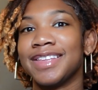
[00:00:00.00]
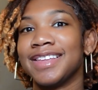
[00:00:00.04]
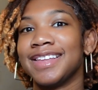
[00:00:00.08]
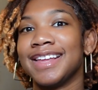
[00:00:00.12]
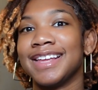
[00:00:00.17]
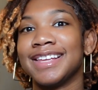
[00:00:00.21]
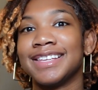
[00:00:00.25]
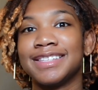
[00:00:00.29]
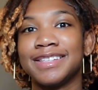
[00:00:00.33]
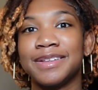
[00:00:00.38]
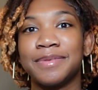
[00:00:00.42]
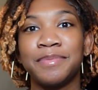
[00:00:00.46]

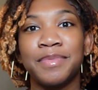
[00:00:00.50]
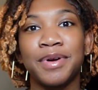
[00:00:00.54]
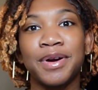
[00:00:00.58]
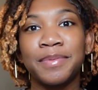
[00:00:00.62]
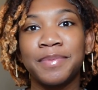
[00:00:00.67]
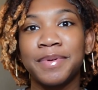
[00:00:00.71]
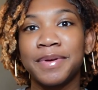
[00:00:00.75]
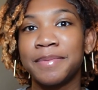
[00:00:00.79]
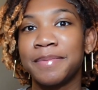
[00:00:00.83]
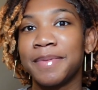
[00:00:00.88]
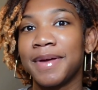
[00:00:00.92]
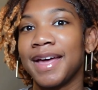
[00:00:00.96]
it's the
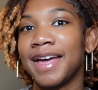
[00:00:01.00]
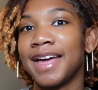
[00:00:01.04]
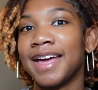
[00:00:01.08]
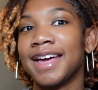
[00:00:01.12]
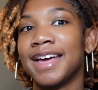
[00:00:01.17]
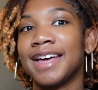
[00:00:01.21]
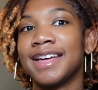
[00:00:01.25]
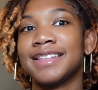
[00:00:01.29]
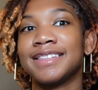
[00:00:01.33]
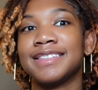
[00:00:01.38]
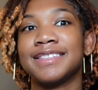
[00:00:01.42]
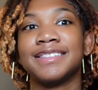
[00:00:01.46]
burping
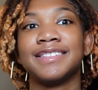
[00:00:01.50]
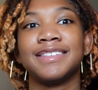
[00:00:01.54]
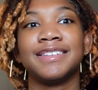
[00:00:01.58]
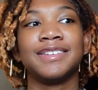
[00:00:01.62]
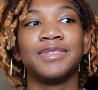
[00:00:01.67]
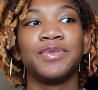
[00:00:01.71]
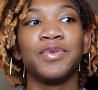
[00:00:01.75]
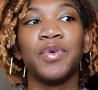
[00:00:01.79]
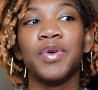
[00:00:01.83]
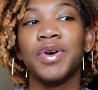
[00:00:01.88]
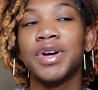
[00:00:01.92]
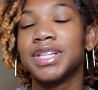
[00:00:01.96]
pads, the
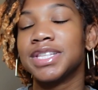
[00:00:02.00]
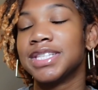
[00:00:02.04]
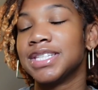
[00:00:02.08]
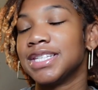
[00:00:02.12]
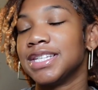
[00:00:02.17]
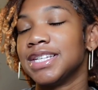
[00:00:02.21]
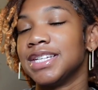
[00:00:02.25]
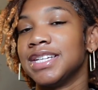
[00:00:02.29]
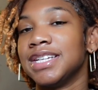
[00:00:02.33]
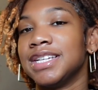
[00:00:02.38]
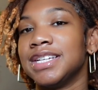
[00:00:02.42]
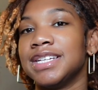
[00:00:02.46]

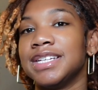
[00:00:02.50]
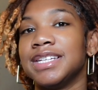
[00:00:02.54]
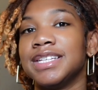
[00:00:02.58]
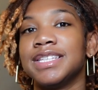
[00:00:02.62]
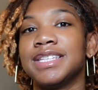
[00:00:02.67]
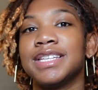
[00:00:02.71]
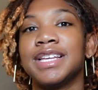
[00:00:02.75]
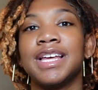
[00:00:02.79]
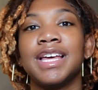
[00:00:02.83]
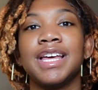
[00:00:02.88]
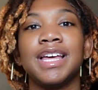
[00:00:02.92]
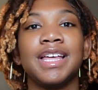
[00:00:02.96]
onesies,